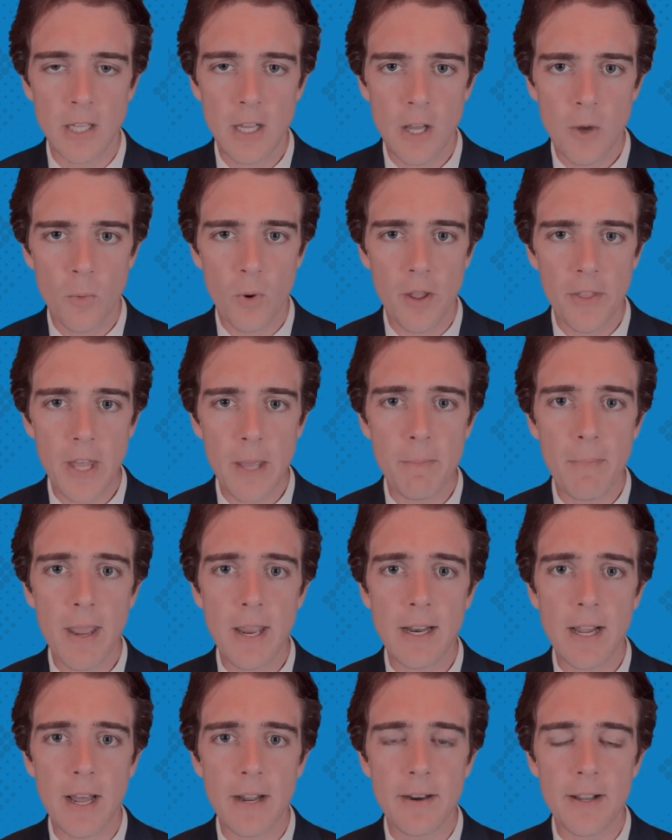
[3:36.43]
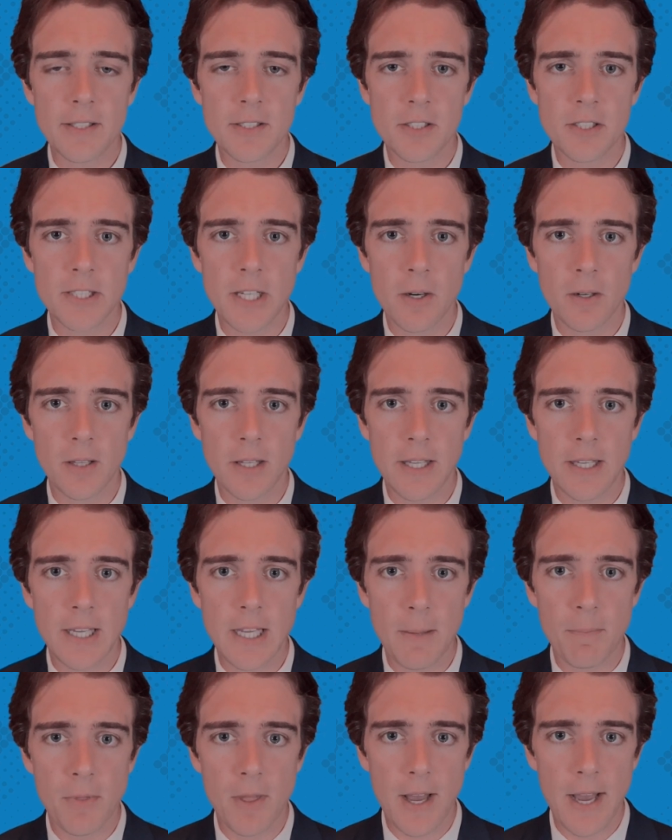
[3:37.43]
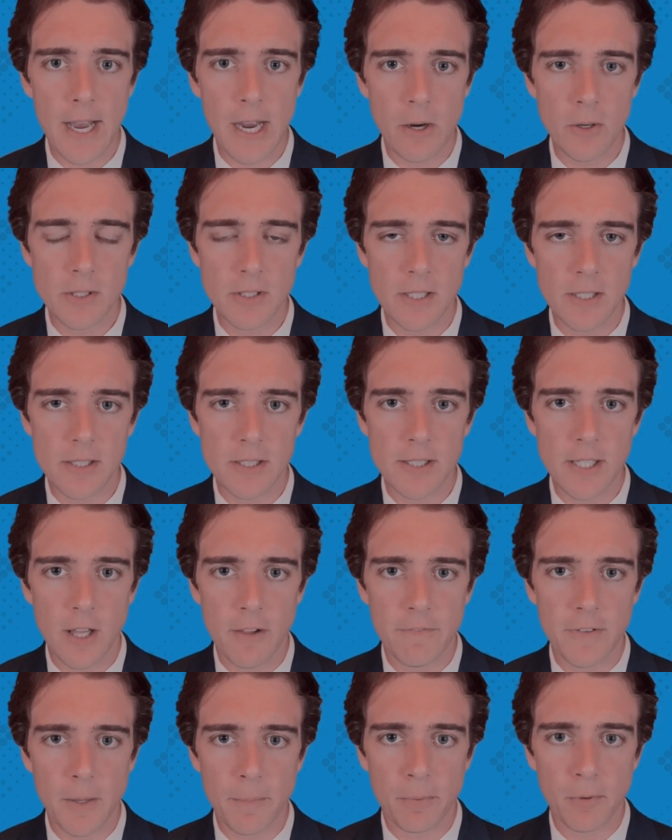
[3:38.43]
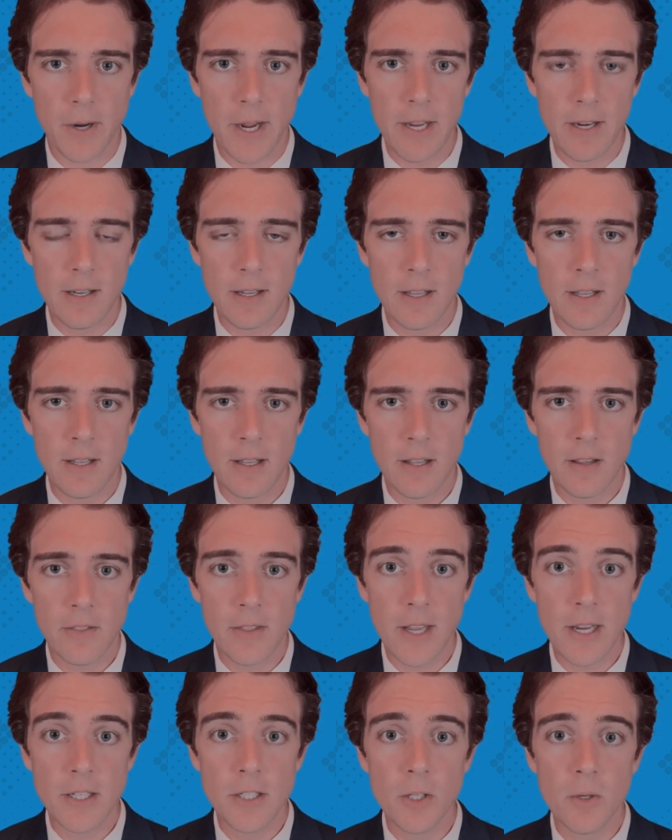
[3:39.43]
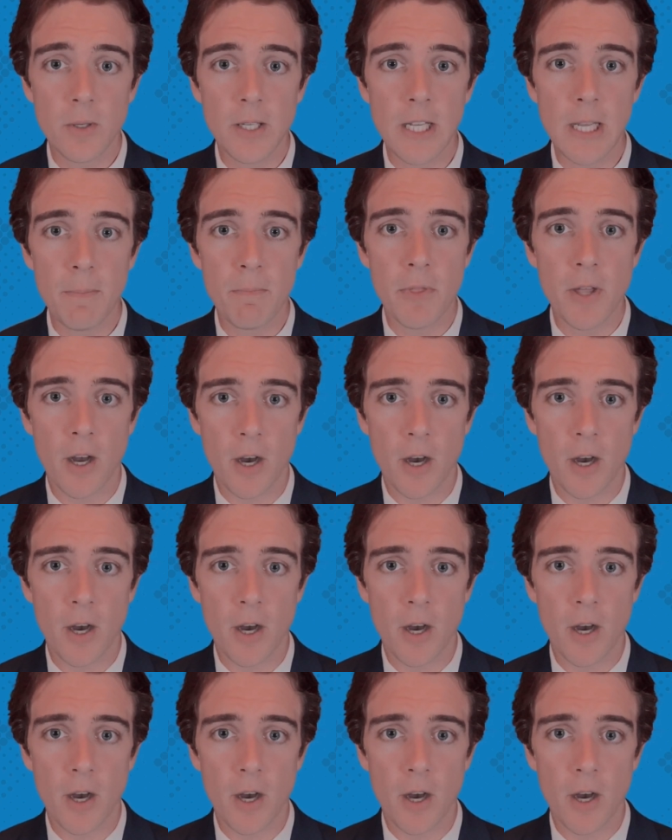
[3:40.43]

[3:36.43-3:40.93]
While they may not necessarily keep the house itself upright, they do keep the